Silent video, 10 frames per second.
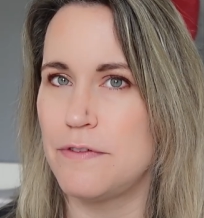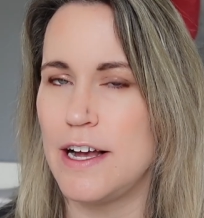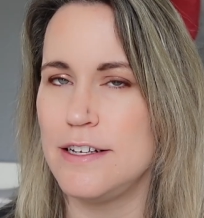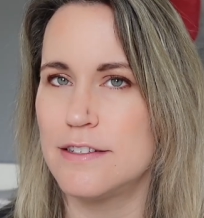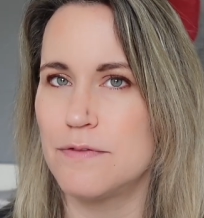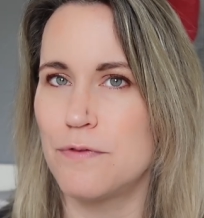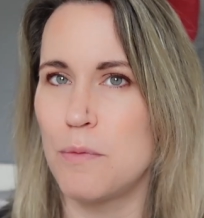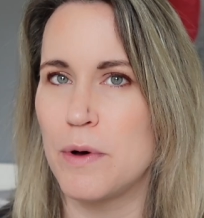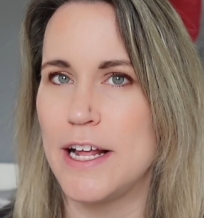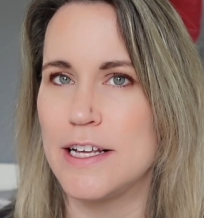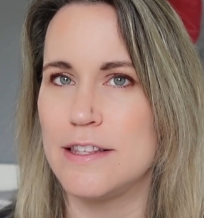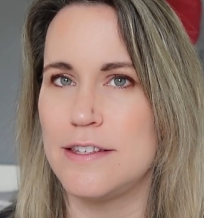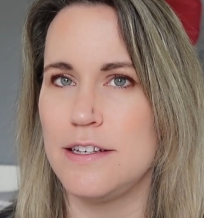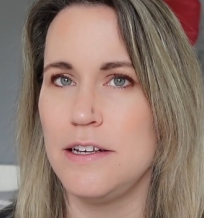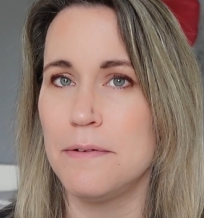device from what I can
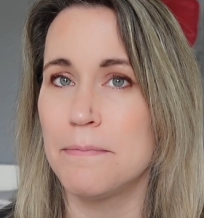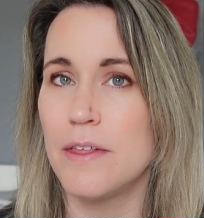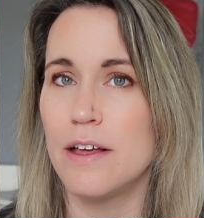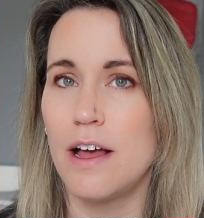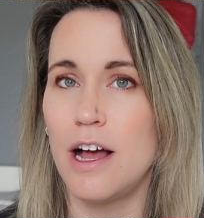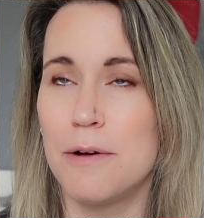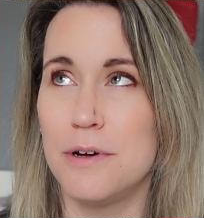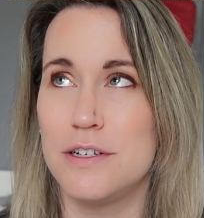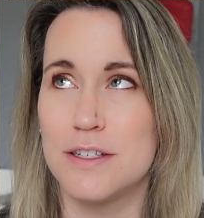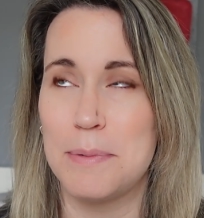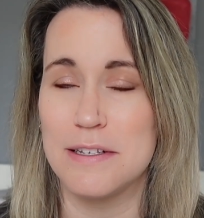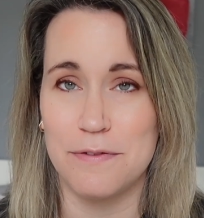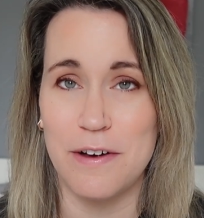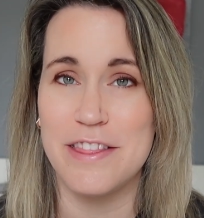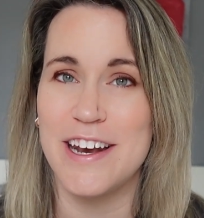see. I'm going to
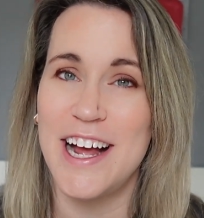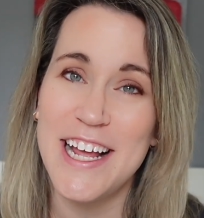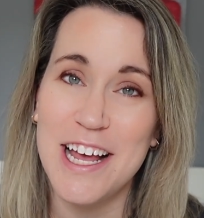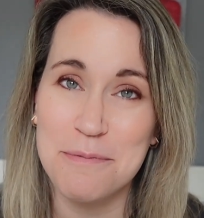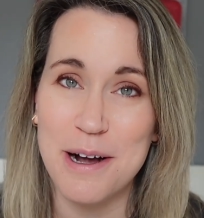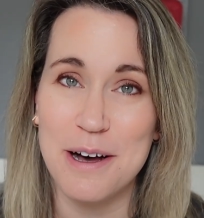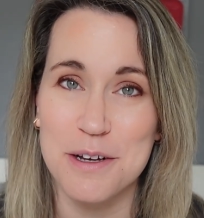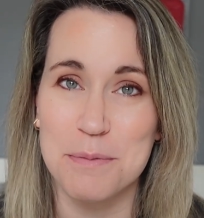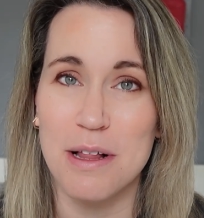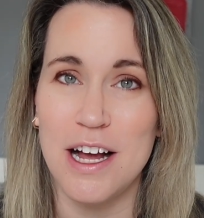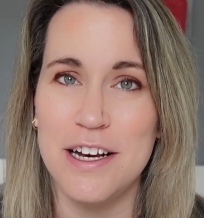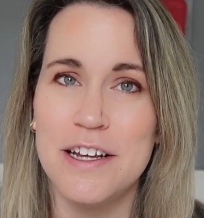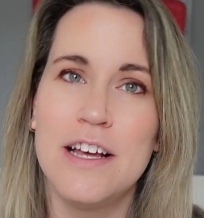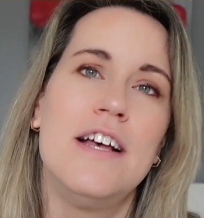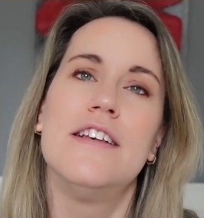specify that I am colorblind,
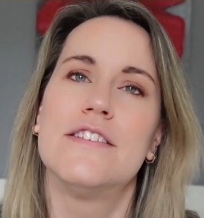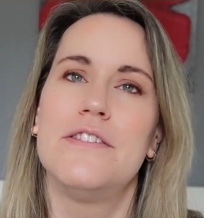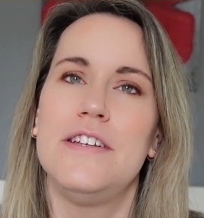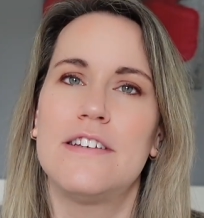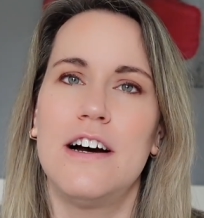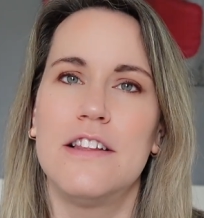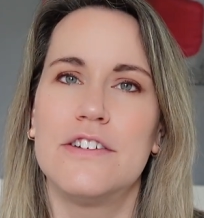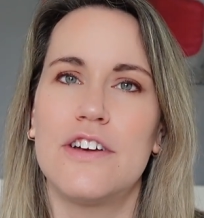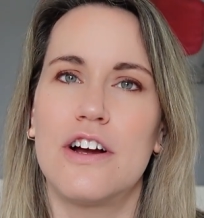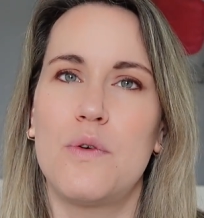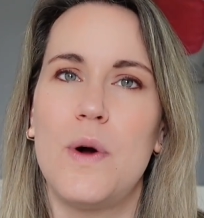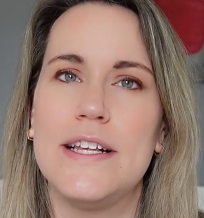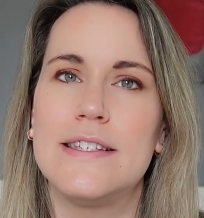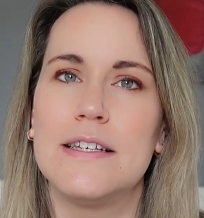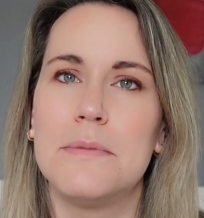so these colors are
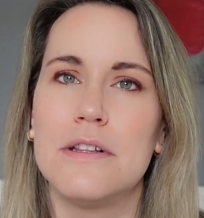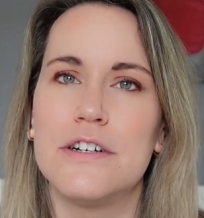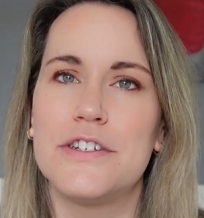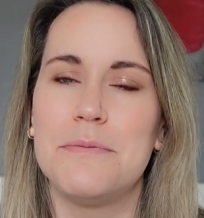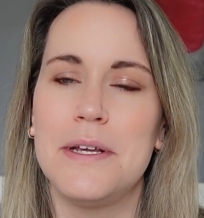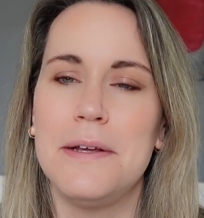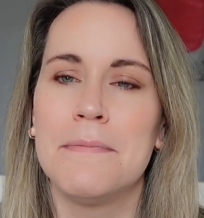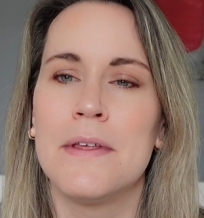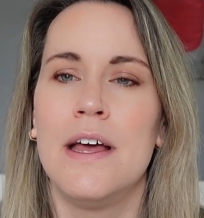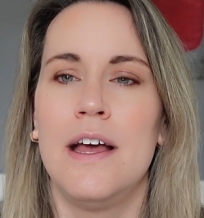quite similar to me.